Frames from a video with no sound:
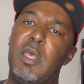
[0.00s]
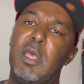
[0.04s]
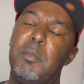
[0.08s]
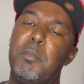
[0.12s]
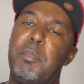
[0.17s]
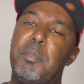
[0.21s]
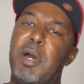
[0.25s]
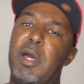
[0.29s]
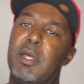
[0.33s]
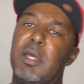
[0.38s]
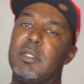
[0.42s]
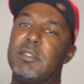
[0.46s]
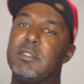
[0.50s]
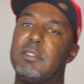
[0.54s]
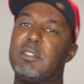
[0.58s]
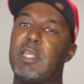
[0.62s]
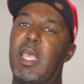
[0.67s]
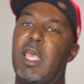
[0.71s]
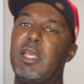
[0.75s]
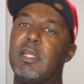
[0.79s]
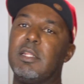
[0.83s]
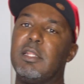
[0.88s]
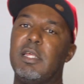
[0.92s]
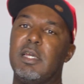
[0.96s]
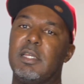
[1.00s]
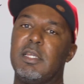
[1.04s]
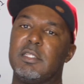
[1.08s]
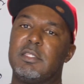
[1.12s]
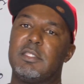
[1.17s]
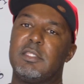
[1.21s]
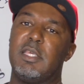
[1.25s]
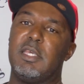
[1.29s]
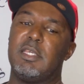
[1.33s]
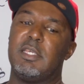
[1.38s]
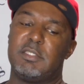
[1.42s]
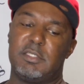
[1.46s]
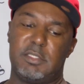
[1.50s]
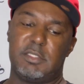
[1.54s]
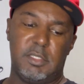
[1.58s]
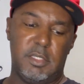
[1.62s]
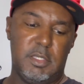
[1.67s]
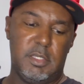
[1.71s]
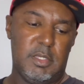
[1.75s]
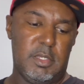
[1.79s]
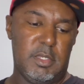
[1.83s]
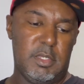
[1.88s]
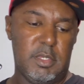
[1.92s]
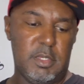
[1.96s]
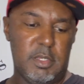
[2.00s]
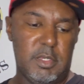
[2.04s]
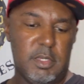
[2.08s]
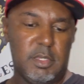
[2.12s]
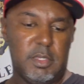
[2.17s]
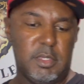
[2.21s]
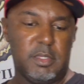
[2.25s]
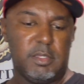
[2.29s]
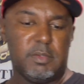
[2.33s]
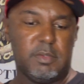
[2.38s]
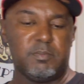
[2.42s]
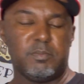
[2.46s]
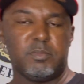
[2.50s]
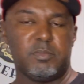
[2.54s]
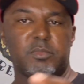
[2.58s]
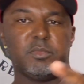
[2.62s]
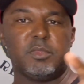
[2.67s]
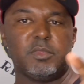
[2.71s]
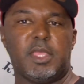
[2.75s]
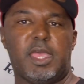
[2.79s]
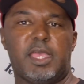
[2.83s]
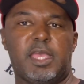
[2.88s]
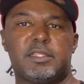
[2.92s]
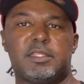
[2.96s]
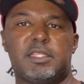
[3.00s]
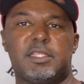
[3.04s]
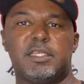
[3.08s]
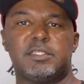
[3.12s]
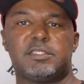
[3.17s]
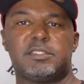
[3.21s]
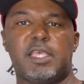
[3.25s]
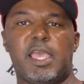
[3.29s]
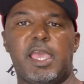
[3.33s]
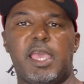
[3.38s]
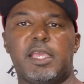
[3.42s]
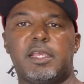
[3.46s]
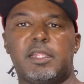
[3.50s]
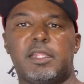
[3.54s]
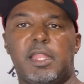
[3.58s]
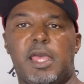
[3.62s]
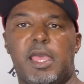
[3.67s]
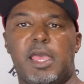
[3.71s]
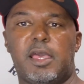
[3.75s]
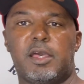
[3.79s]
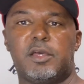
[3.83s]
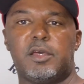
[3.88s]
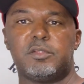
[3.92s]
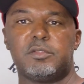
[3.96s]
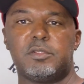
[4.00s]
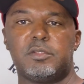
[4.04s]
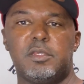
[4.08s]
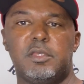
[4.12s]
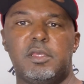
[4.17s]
But take a look at this head clown.